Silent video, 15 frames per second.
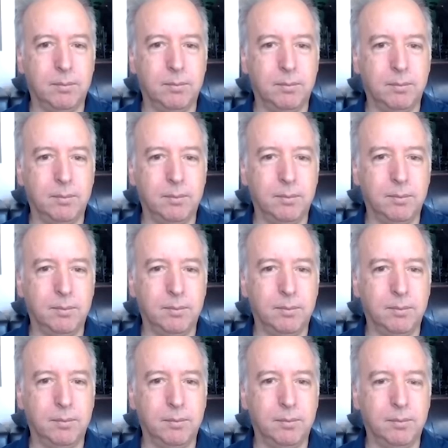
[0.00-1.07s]

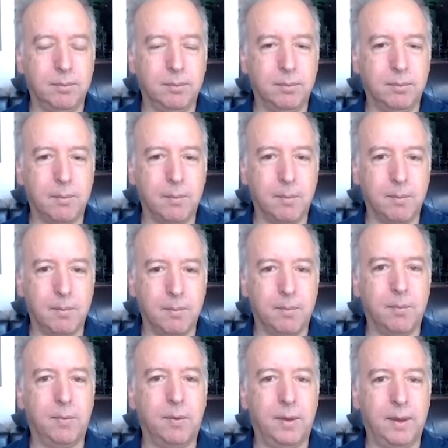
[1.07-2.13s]

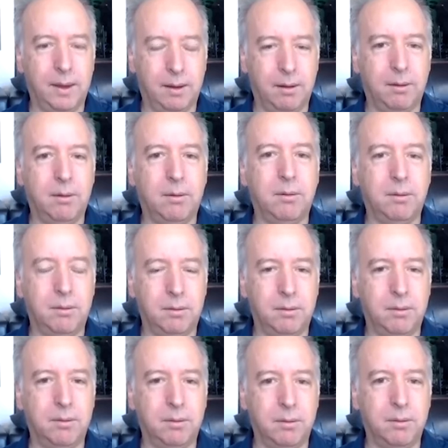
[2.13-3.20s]

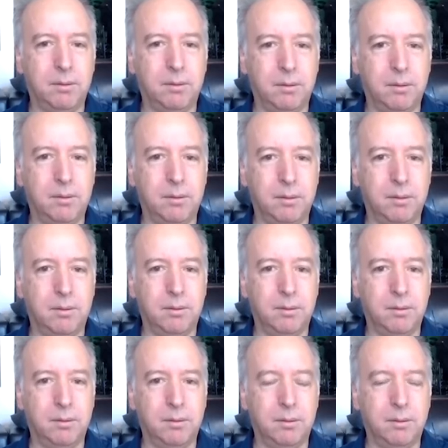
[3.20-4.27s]

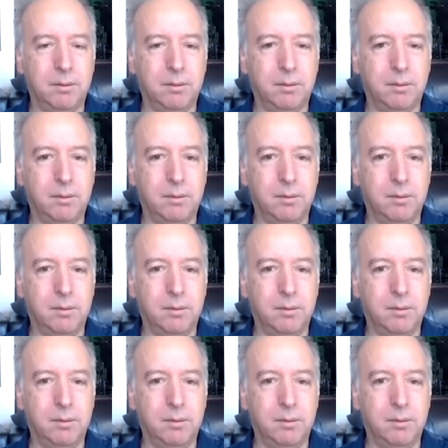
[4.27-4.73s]
(silent)